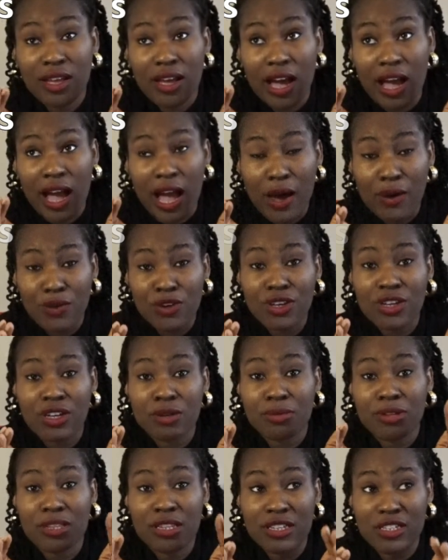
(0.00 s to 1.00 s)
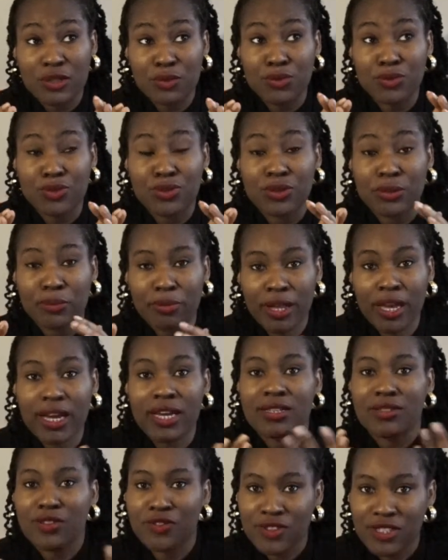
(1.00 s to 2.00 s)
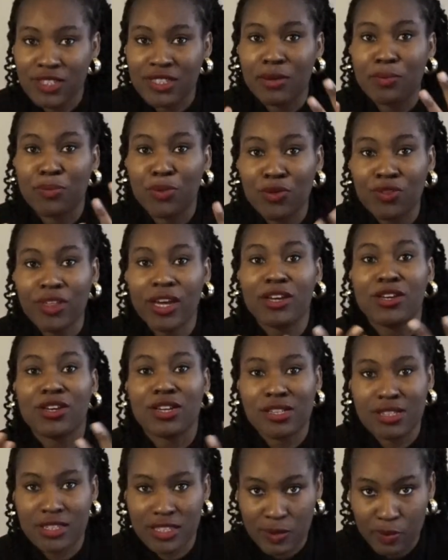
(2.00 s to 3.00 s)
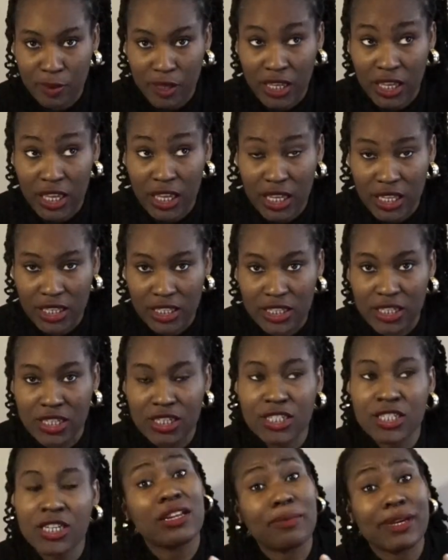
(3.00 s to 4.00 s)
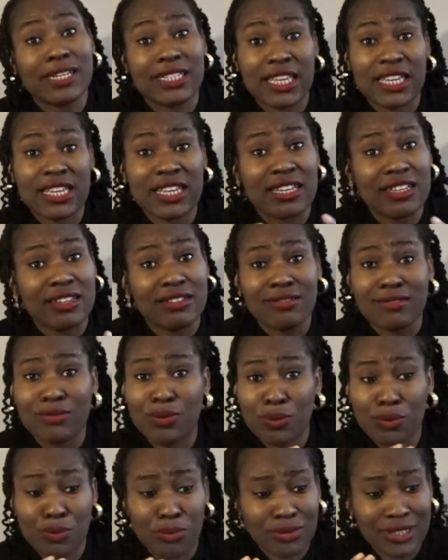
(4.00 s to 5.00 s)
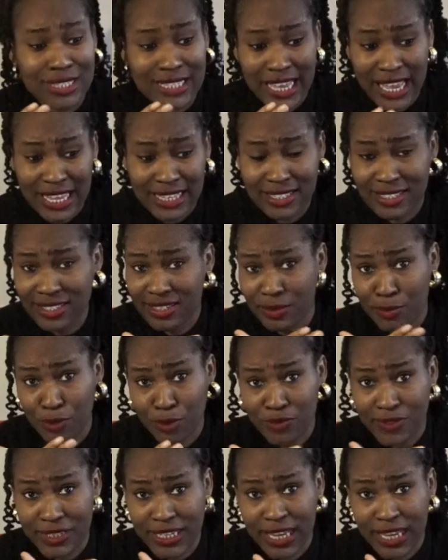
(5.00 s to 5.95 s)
How you can be eligible to apply is obviously prove that you can speak English by taking the test, the approved